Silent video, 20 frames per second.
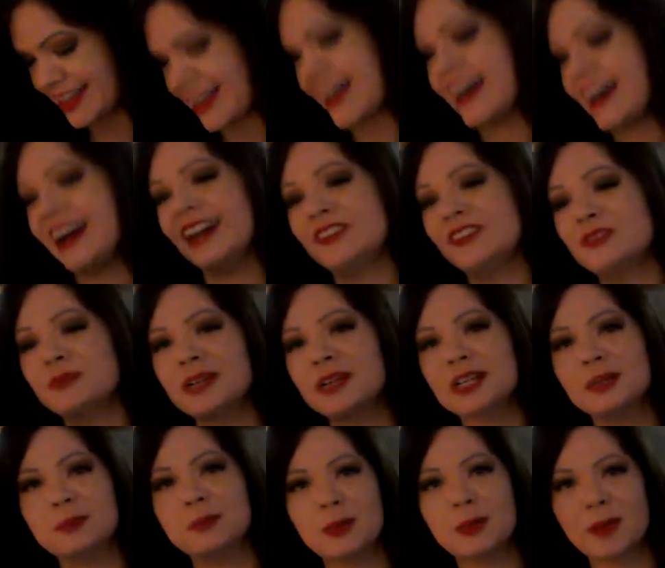I haven't made
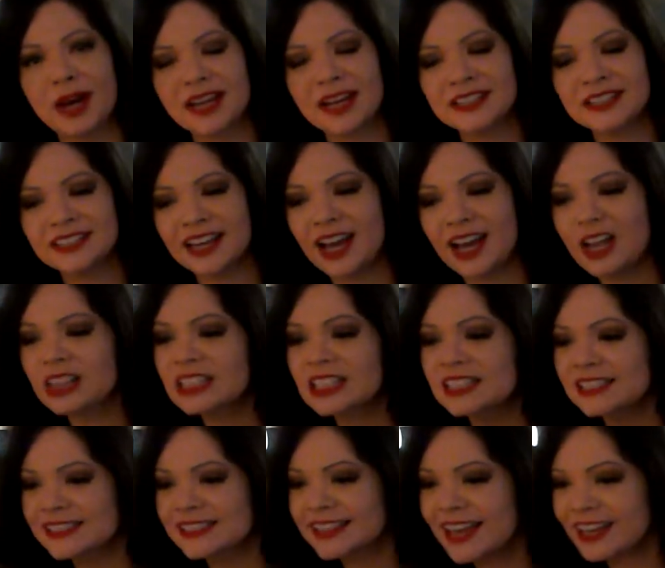up my mind yet.
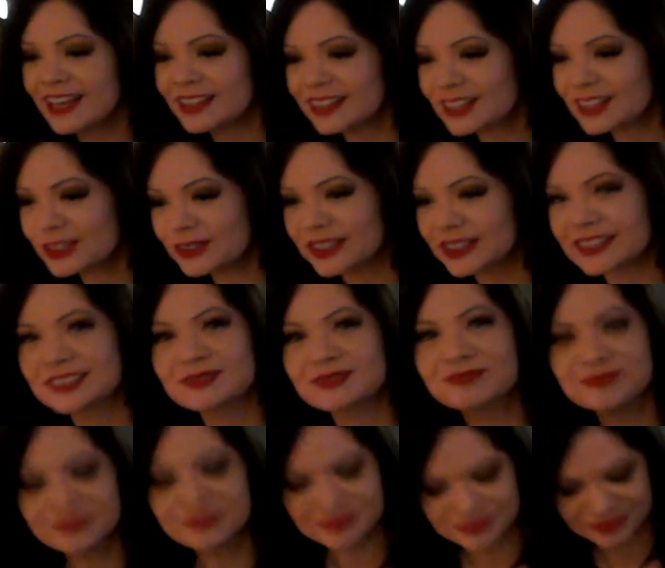Let's see how they do it.
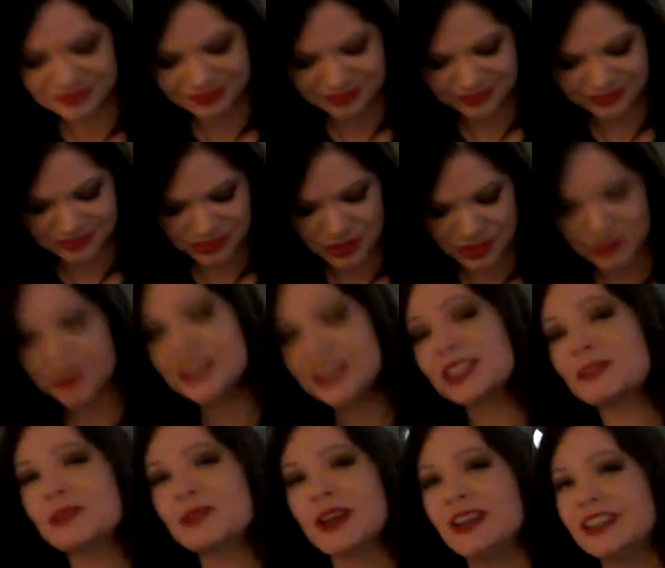You ready
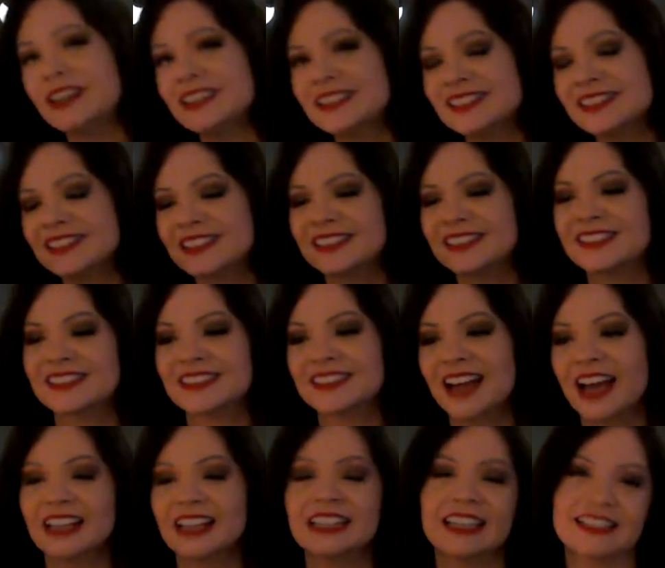to be honest? Because
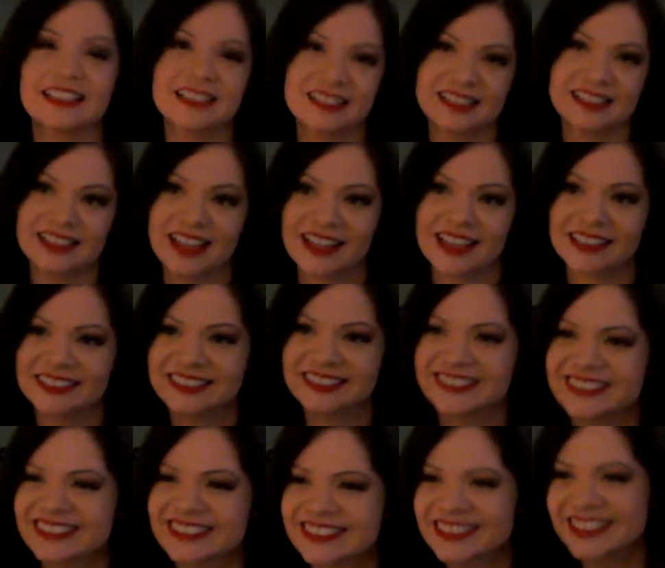I'd like to see that.
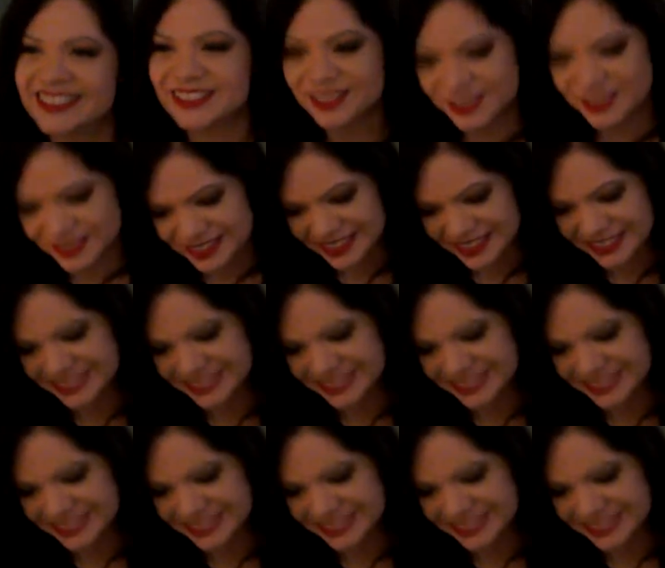Let's do it.